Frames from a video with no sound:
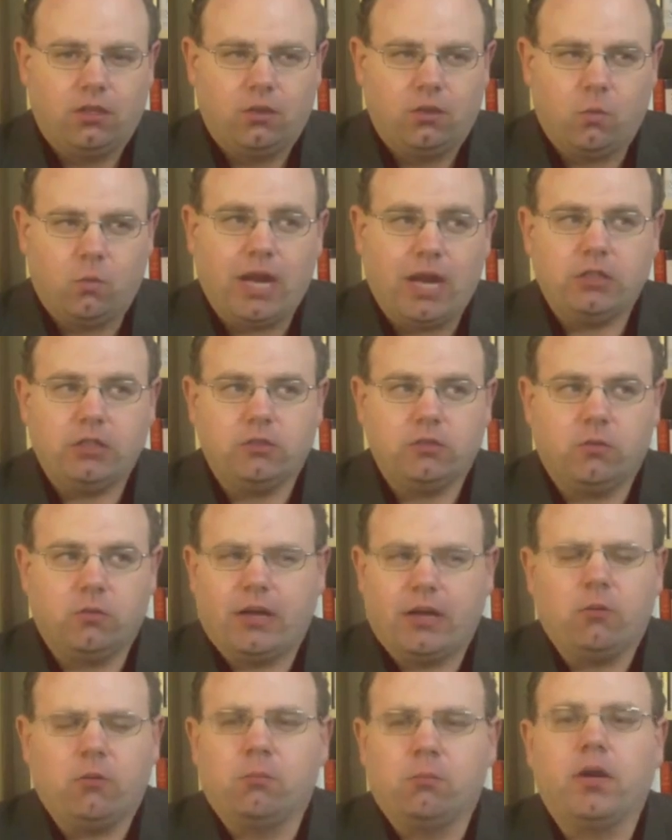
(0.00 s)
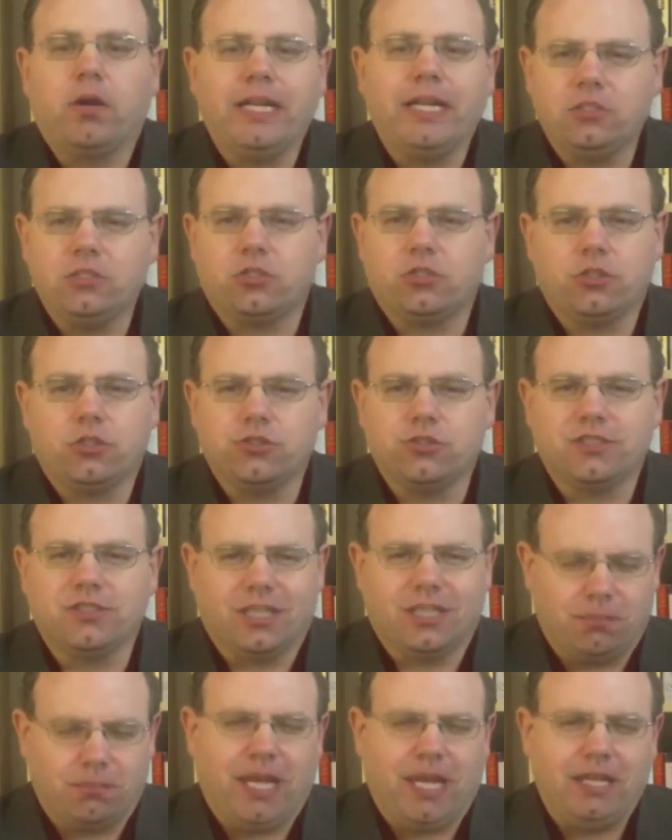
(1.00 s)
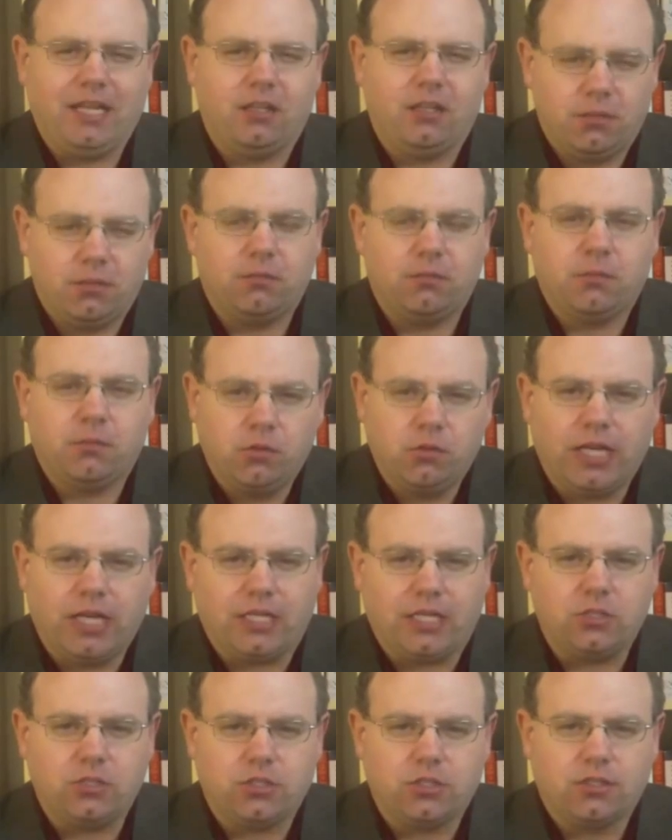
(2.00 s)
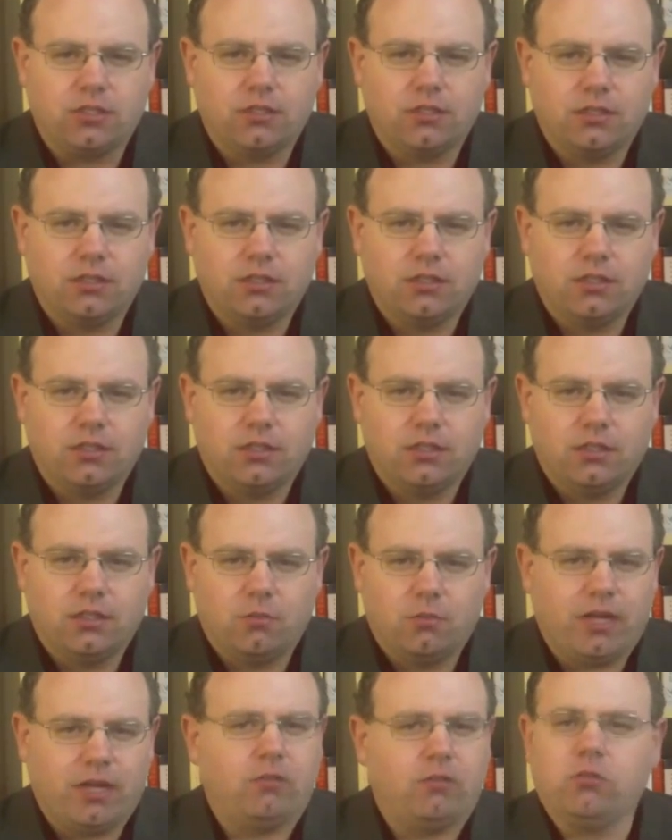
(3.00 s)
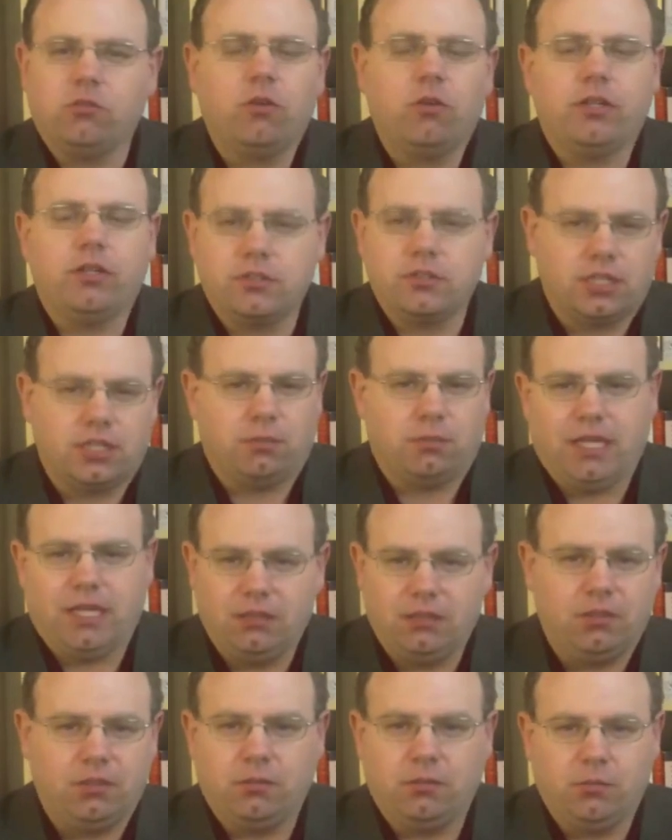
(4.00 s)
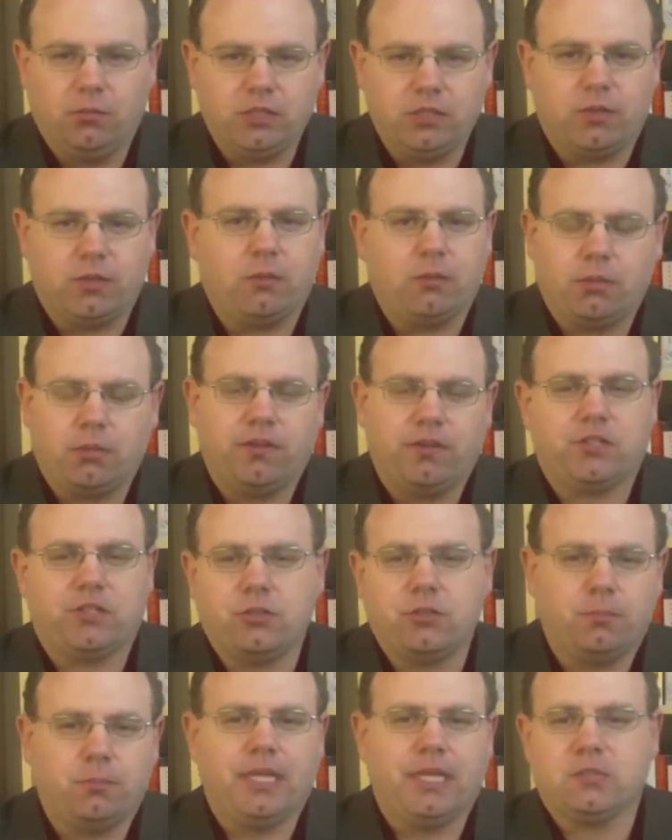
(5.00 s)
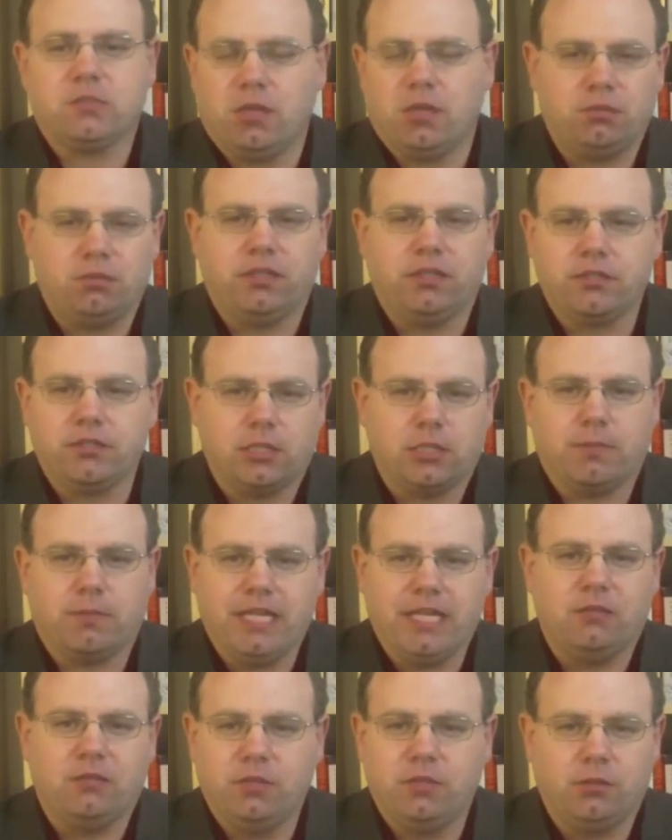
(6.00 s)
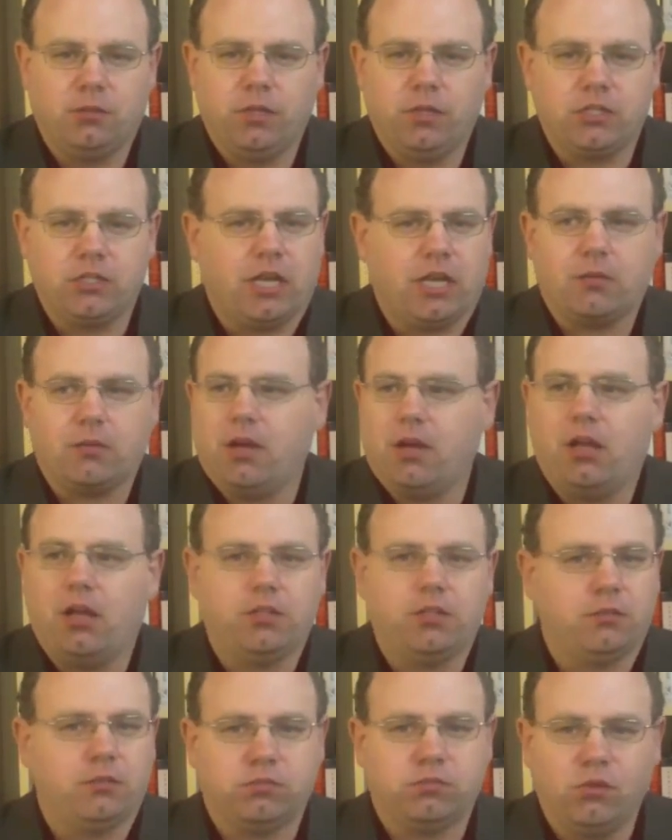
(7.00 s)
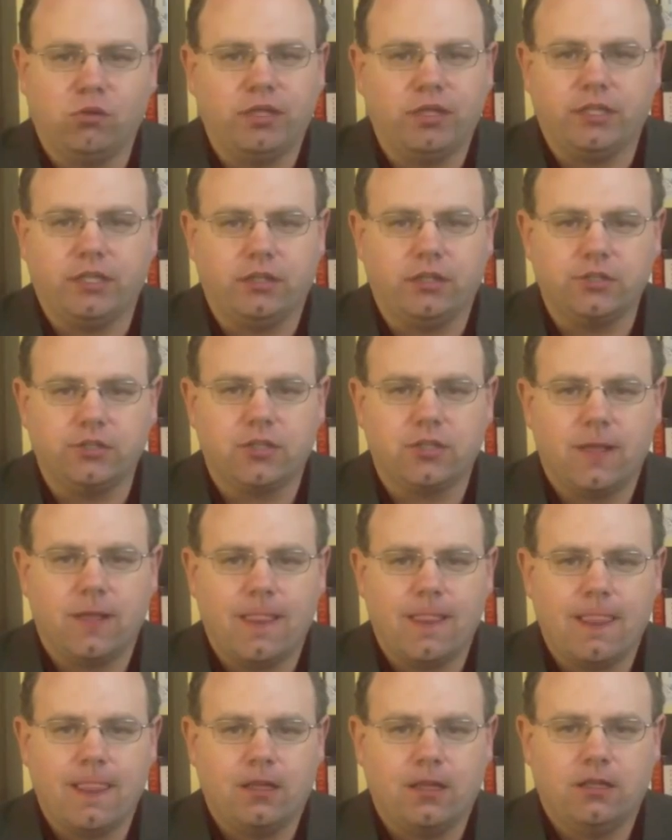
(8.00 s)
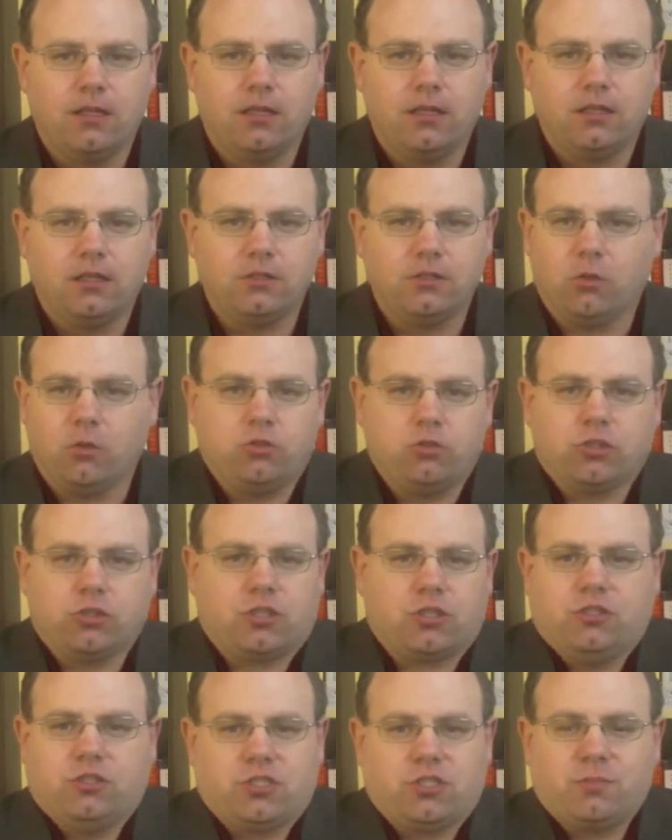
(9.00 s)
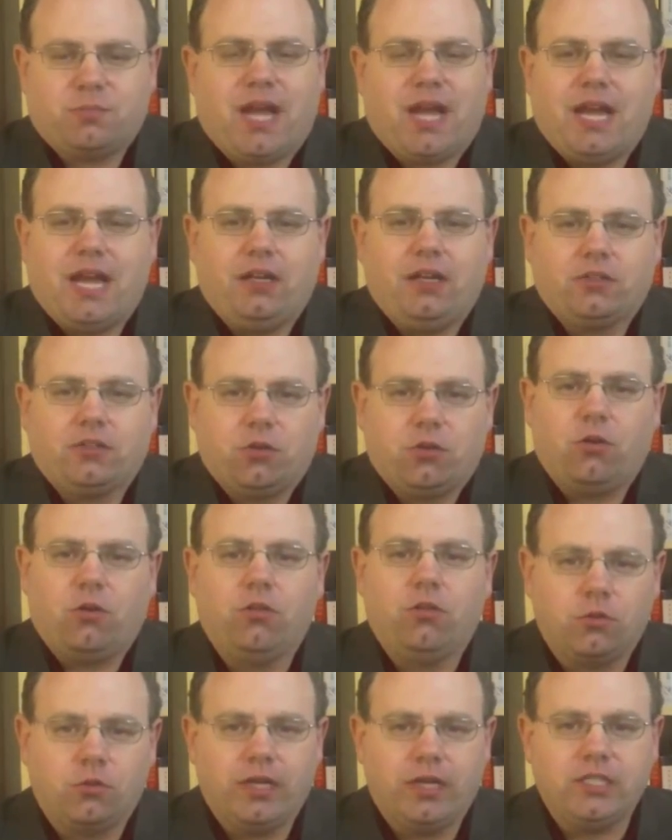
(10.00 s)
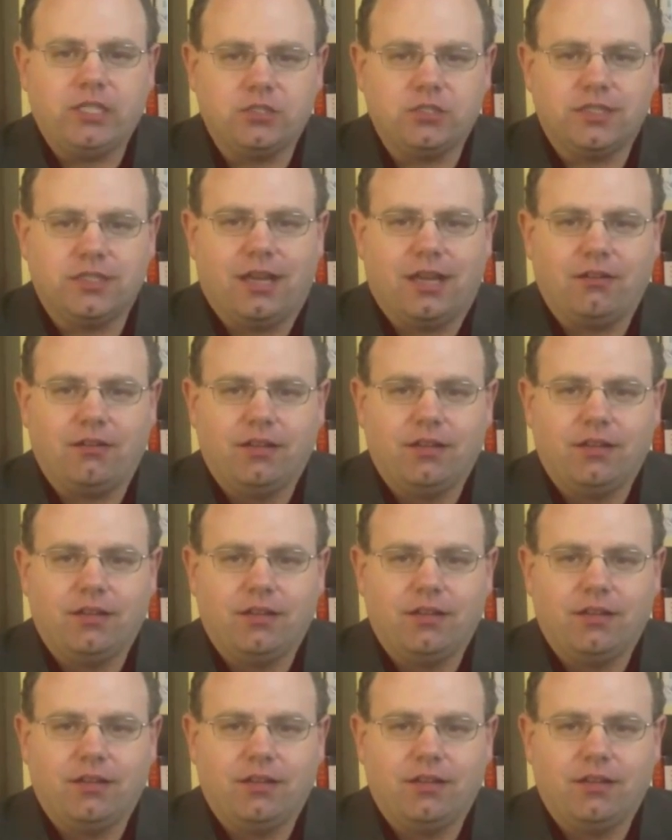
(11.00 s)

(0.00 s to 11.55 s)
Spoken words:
Why don't brain surgeons get paid the minimum wage? Why don't lawyers get paid the minimum wage? Why don't professional baseball players get paid the minimum wage? How come all the employers don't just conspire to hold their wages down?